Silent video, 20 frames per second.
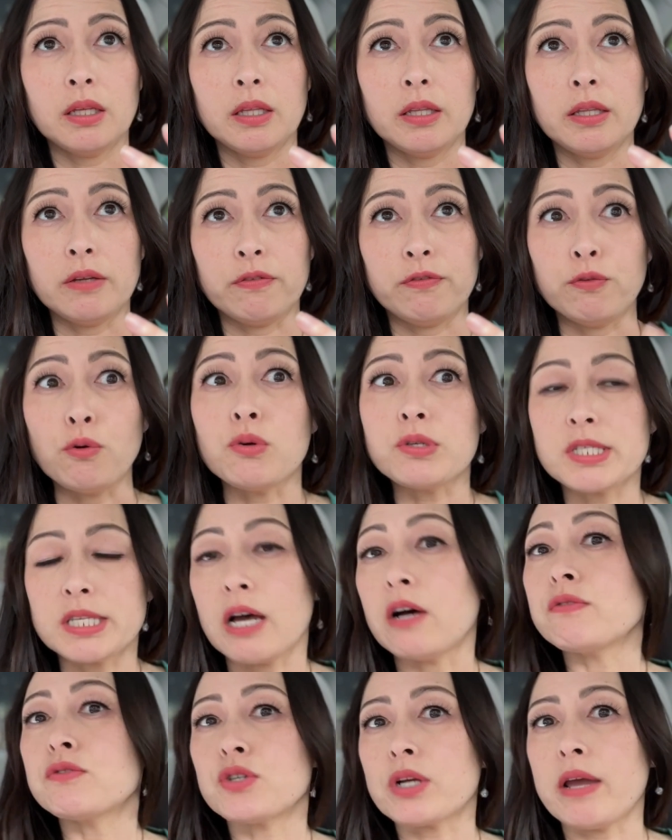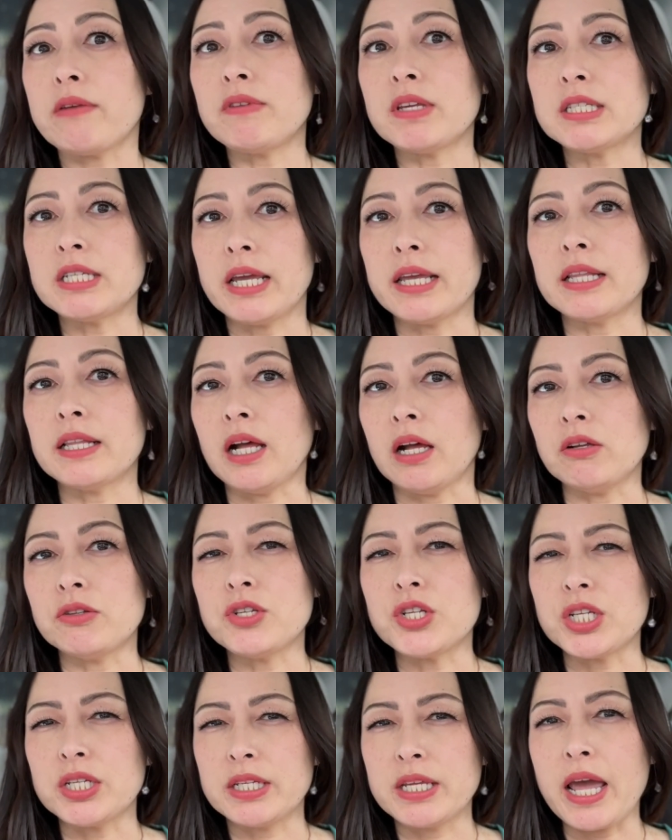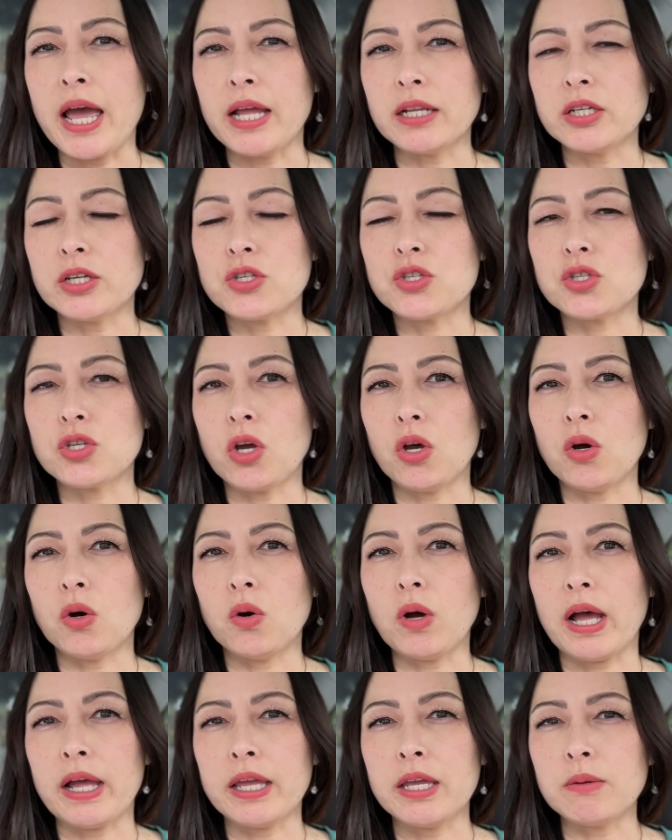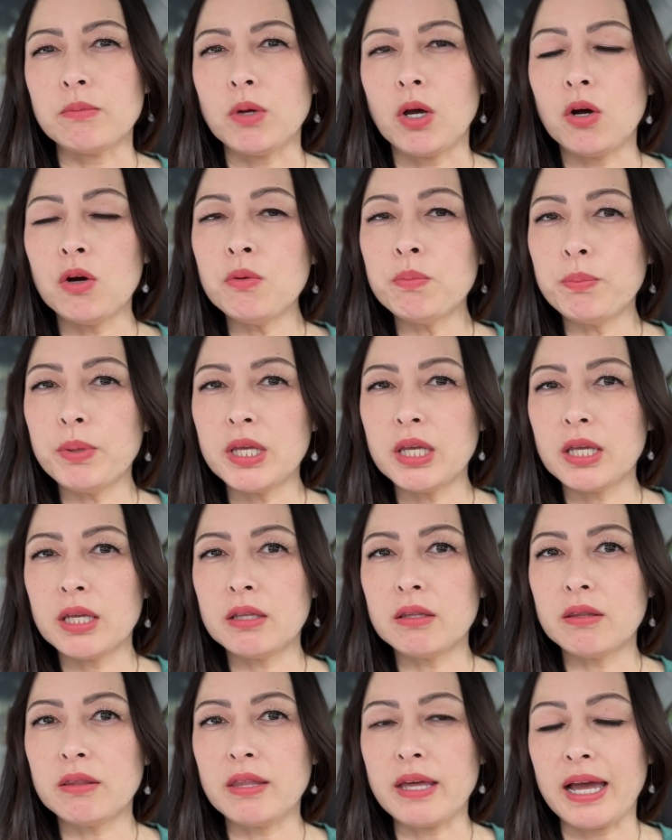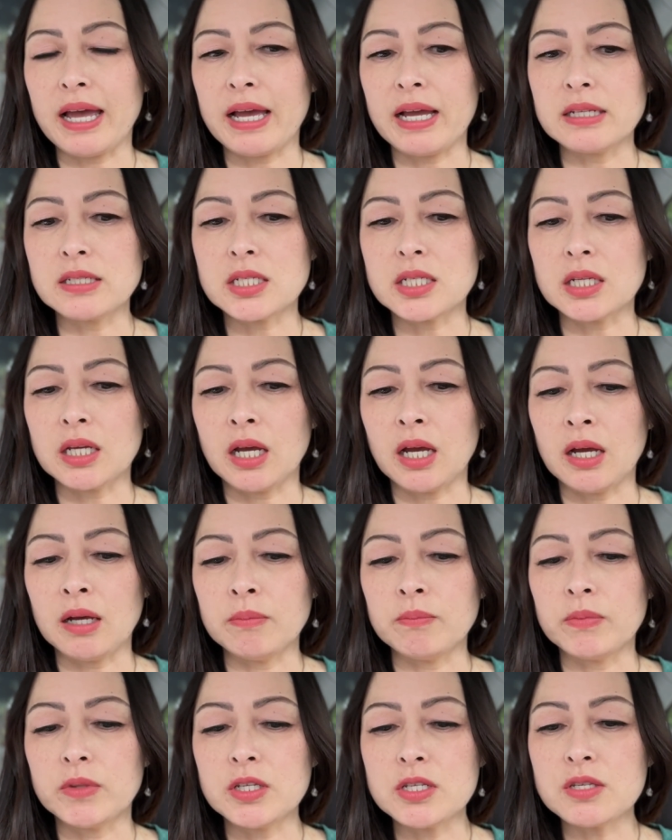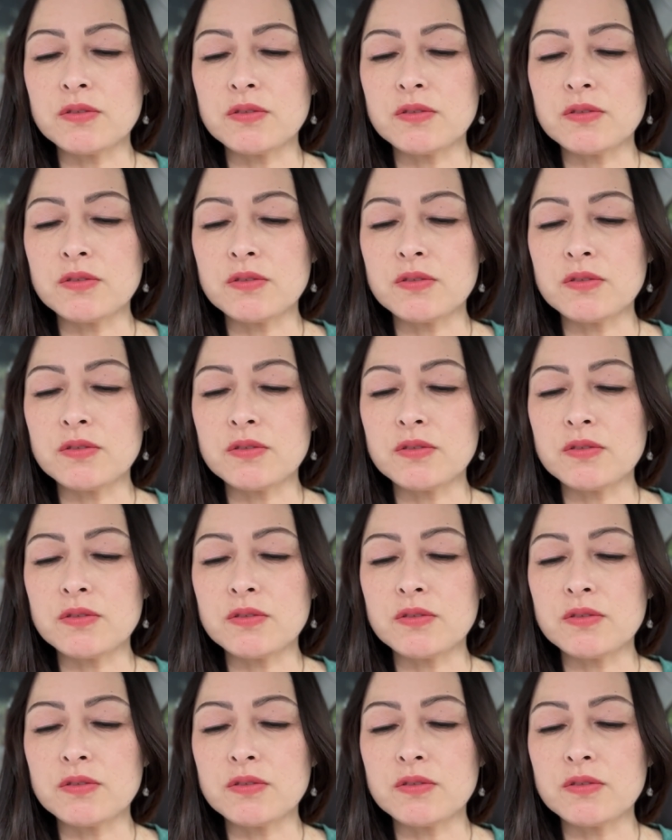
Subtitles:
full self-driving technology yet. So I am hoping that this